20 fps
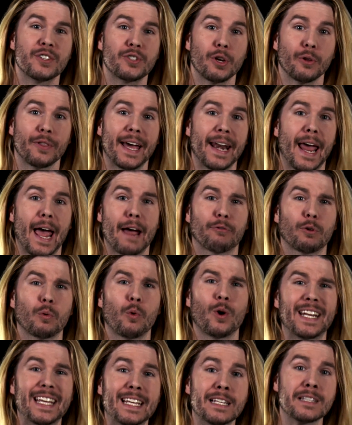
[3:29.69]
so that
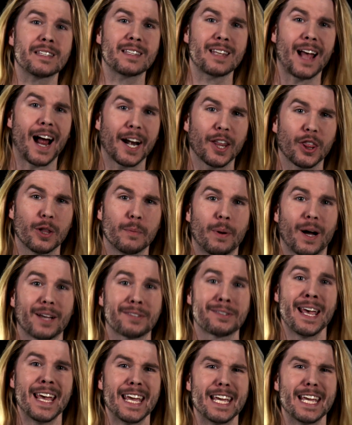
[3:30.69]
everyone inside of the bus